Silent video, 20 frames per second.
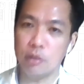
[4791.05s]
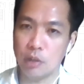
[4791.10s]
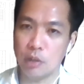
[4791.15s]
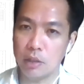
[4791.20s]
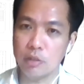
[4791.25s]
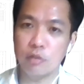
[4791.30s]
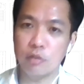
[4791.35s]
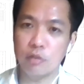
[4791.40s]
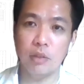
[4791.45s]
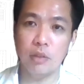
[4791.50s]

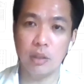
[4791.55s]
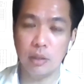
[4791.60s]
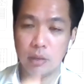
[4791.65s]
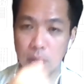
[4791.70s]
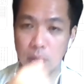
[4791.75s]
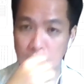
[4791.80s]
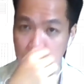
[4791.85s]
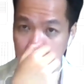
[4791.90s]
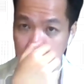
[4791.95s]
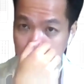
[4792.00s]
transfer
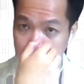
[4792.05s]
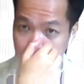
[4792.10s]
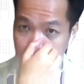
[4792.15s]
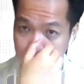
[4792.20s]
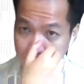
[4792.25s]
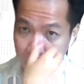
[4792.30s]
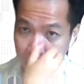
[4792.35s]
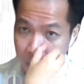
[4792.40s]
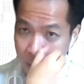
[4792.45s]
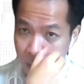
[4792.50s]
thing as
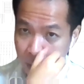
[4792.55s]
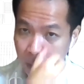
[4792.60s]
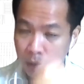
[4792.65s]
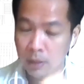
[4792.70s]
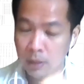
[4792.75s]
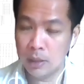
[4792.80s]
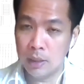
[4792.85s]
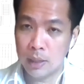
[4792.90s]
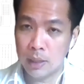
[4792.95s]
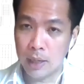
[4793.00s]
a
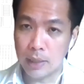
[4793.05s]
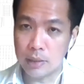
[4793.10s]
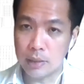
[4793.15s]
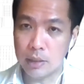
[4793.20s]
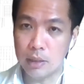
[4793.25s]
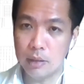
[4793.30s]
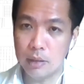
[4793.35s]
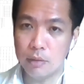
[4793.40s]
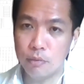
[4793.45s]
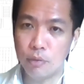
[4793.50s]

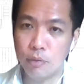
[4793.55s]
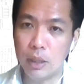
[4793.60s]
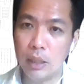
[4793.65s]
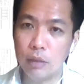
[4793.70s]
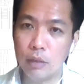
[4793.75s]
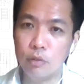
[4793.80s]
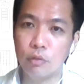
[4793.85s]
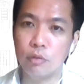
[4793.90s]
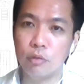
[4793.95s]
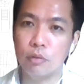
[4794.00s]

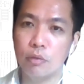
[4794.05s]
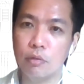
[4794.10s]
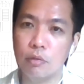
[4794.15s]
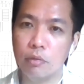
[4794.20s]
way to